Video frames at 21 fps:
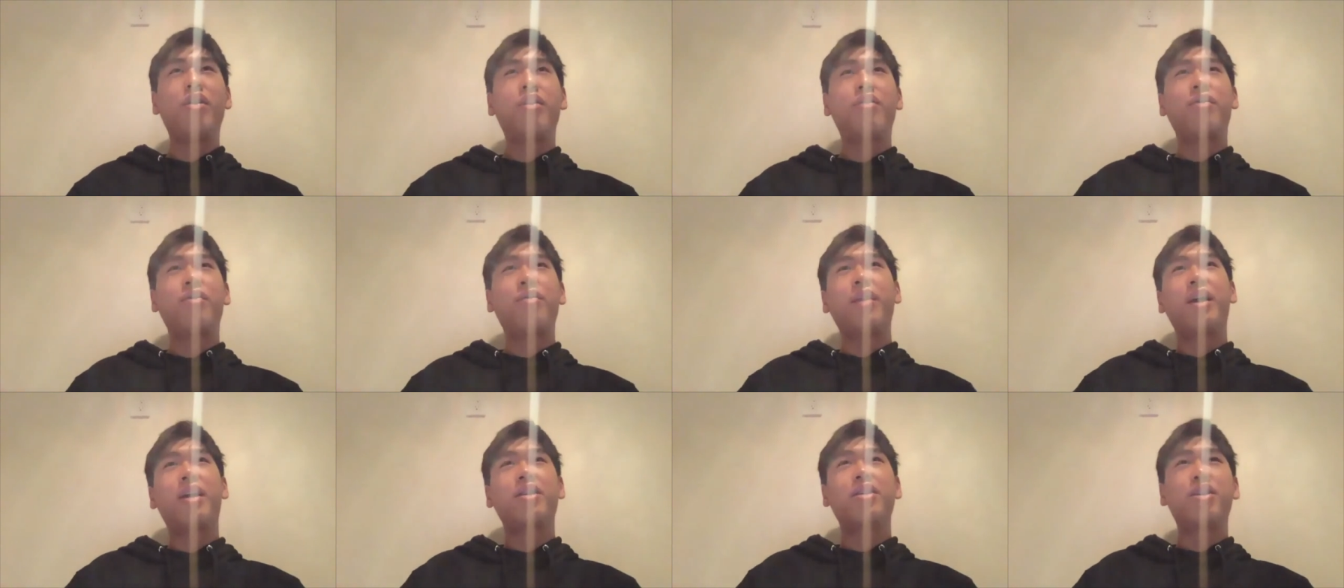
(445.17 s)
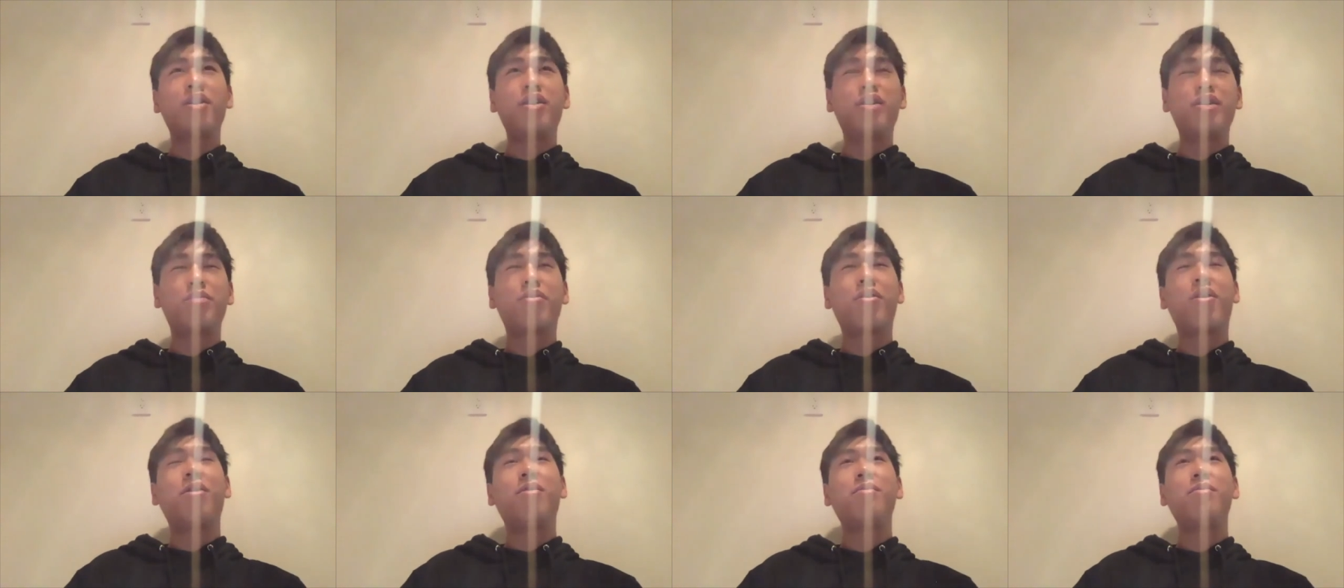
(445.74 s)
from lectures
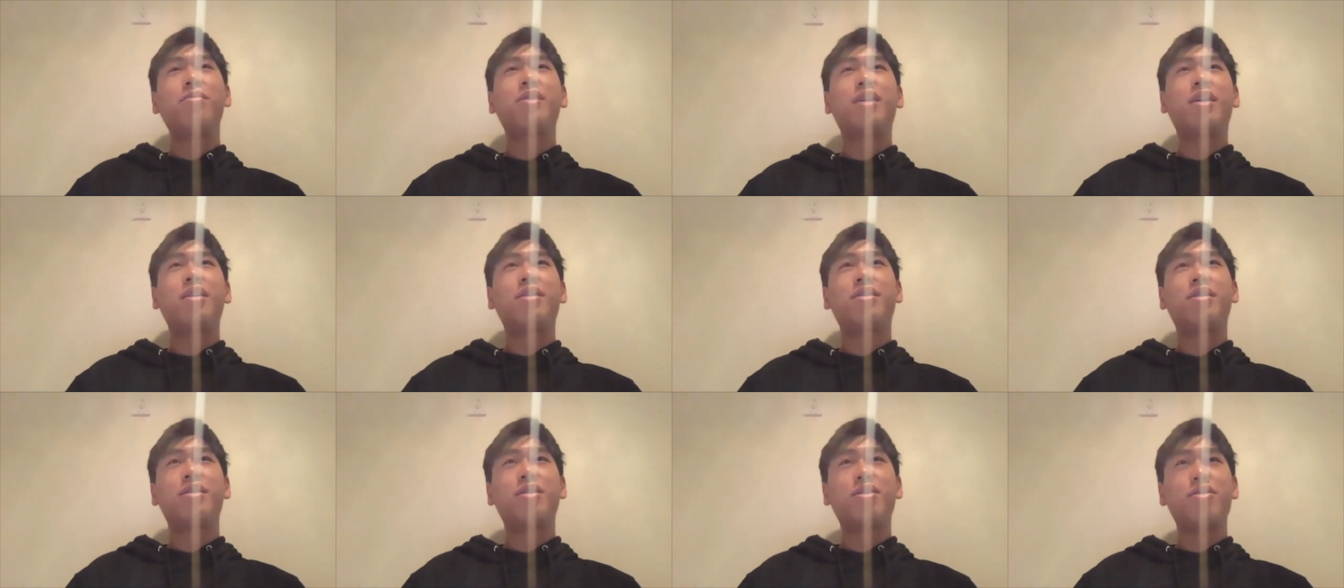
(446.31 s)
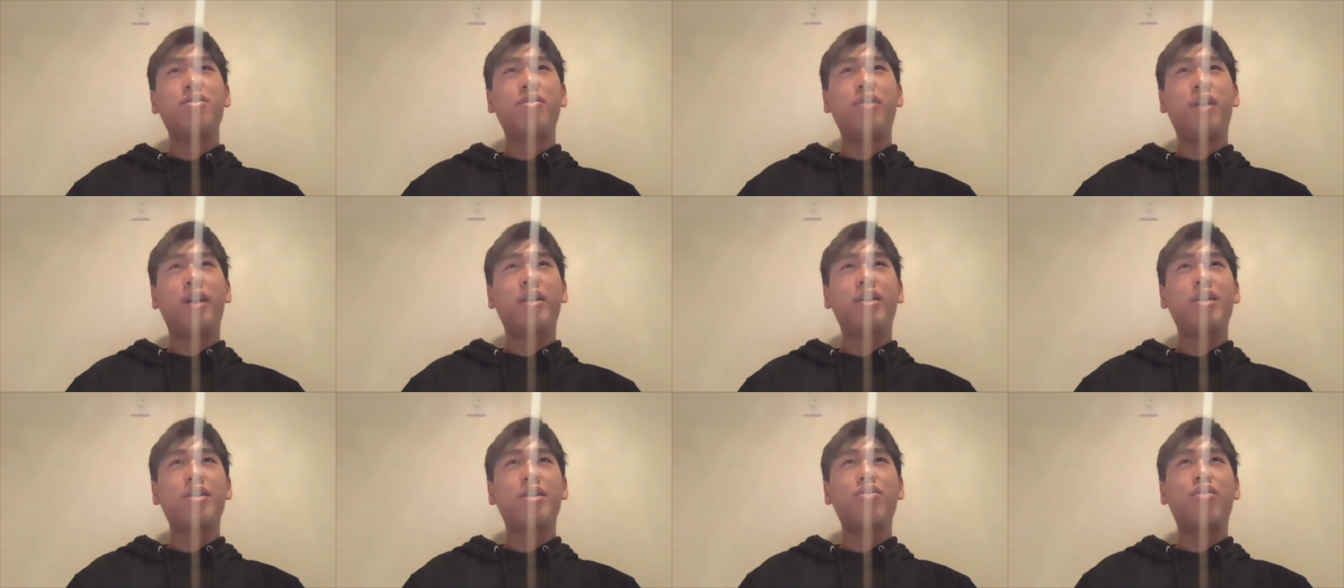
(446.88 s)
problem sets to like
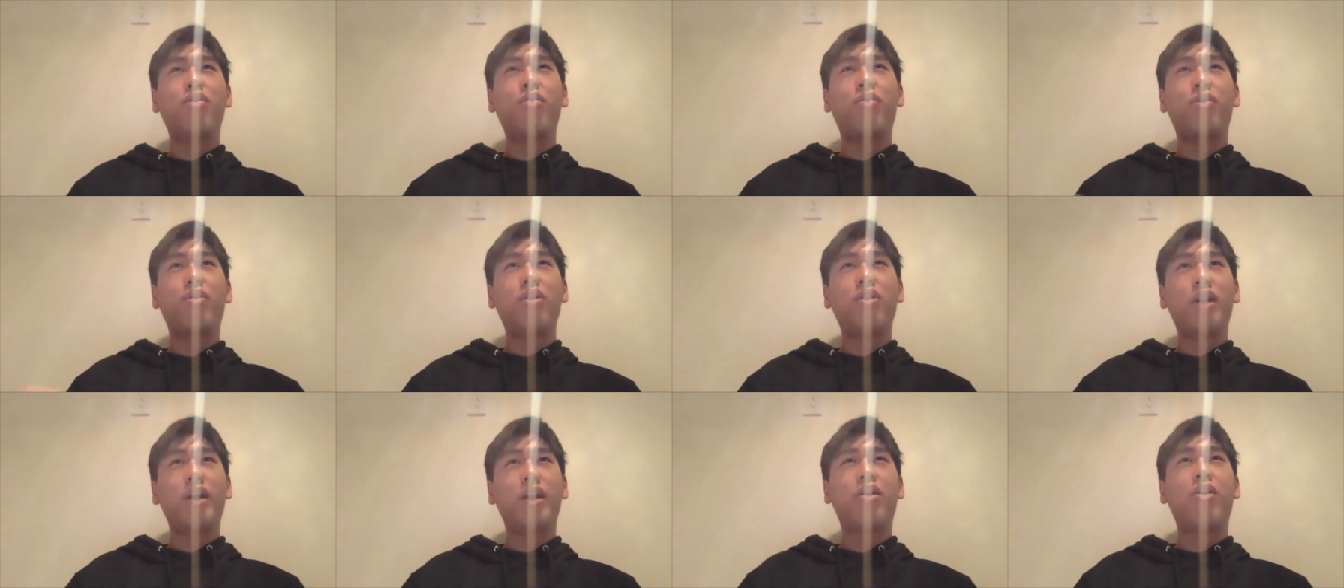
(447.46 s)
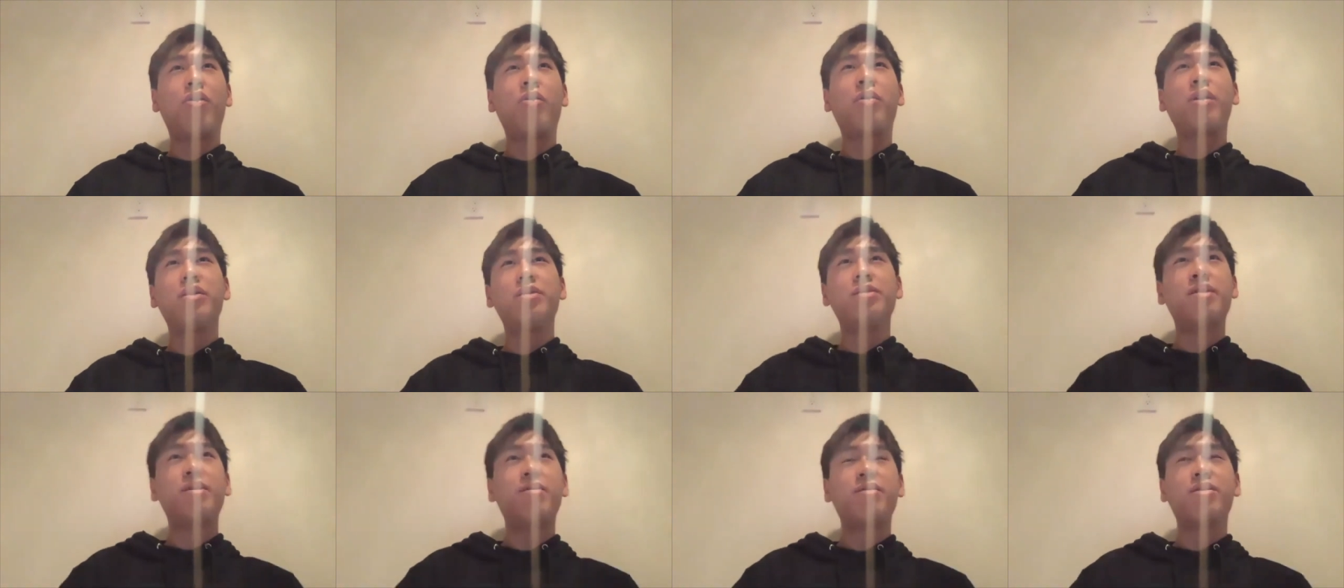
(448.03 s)
this overall like
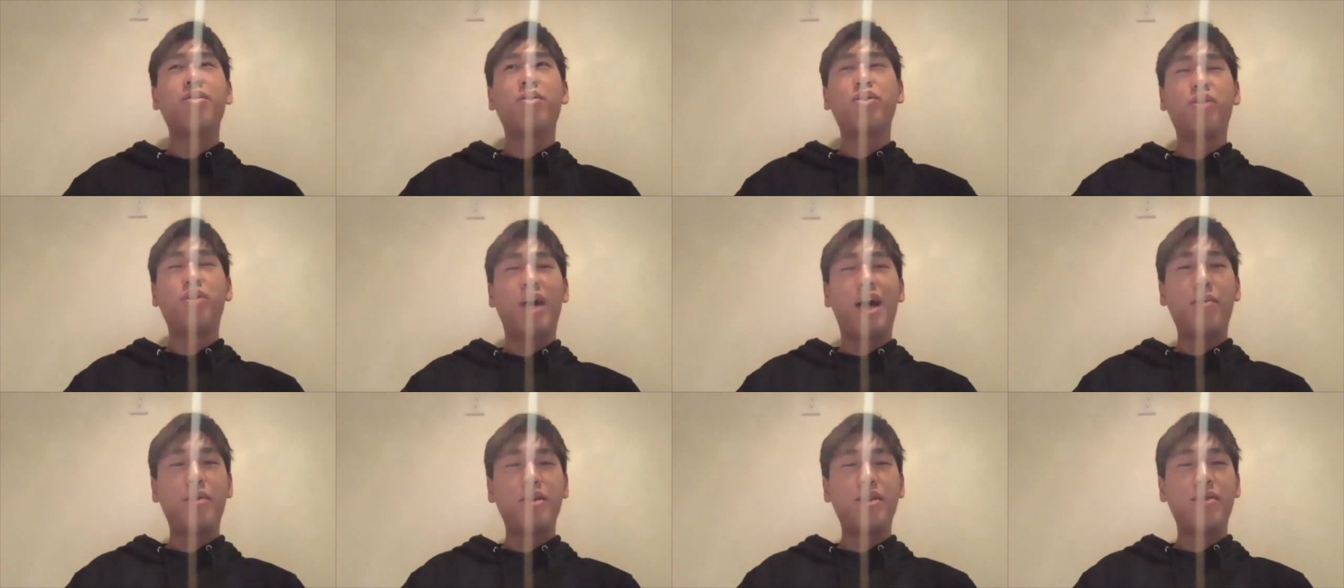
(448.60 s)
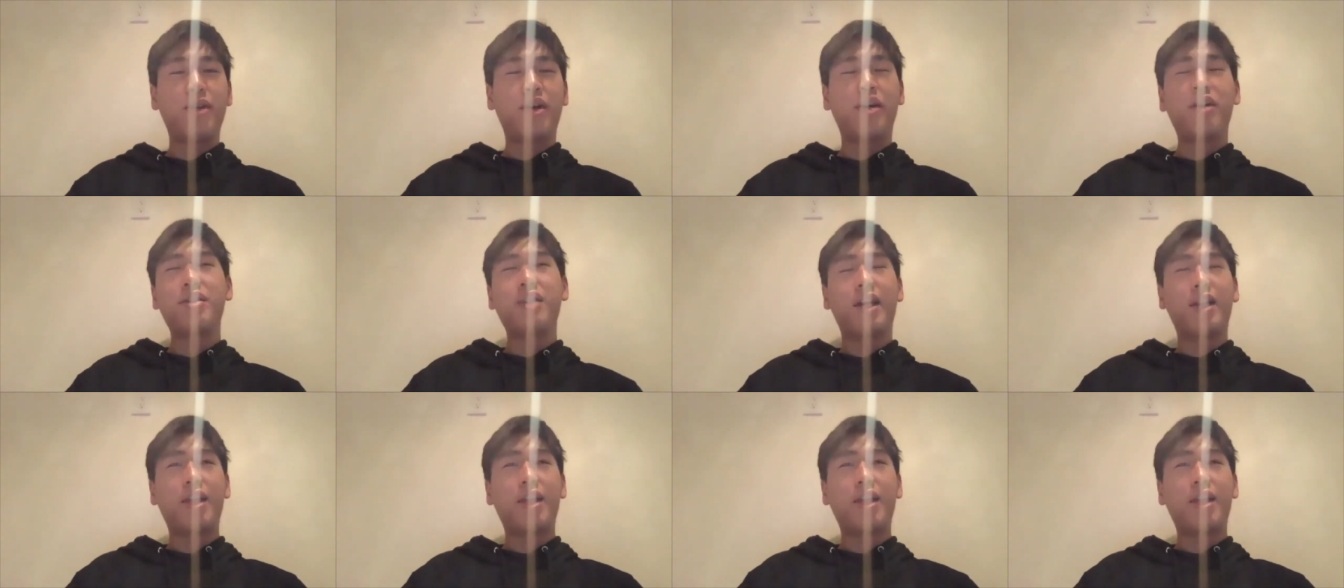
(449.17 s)
cohesive social atmosphere because
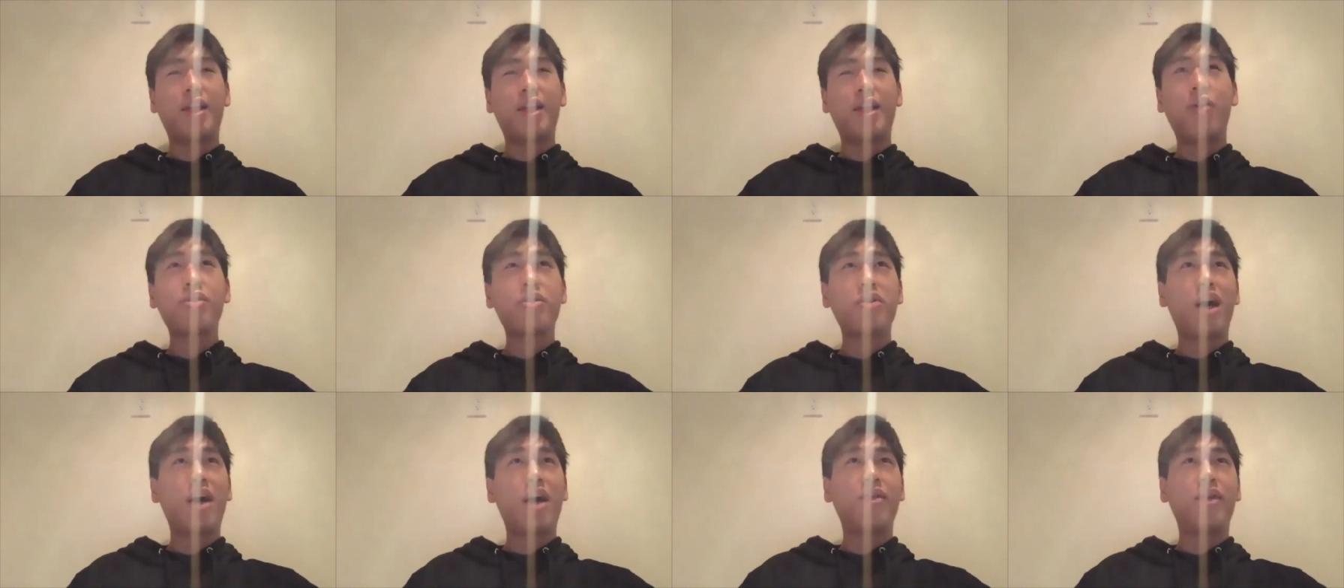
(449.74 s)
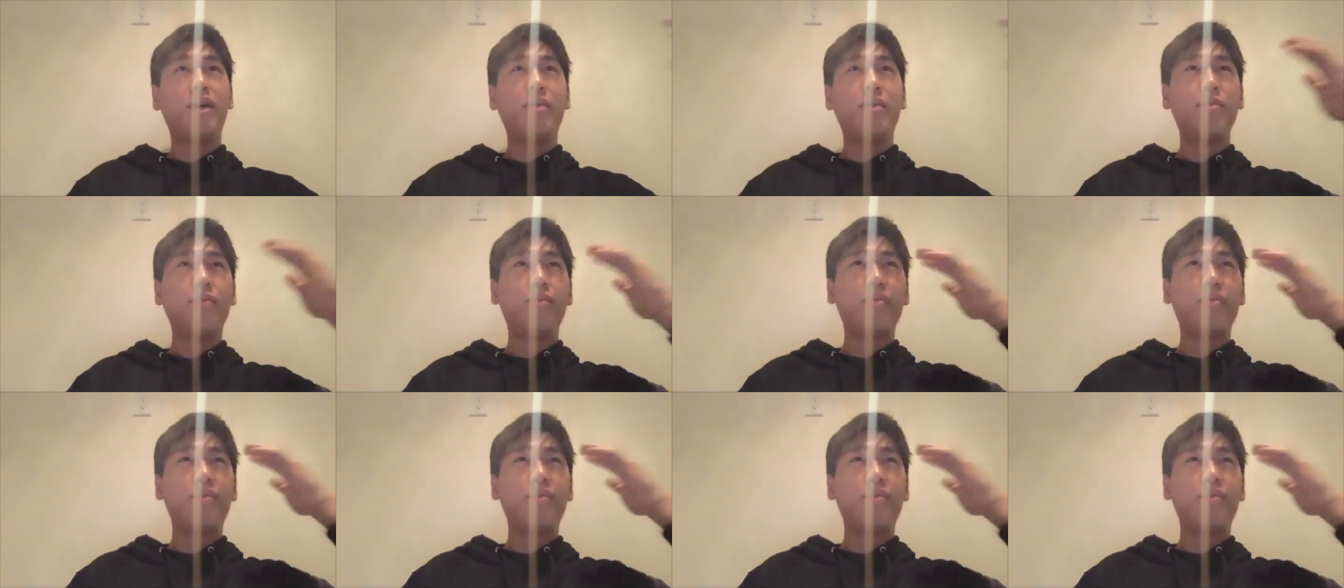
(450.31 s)
like they also have um